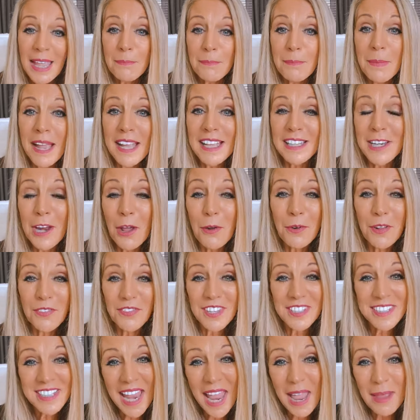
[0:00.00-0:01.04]
make a note
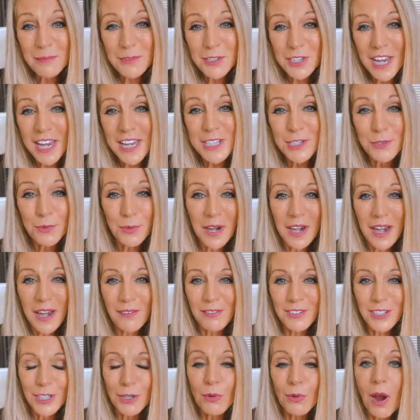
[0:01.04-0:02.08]
of the time change
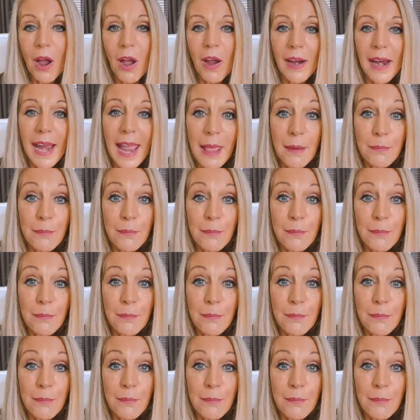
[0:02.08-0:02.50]
wherever you are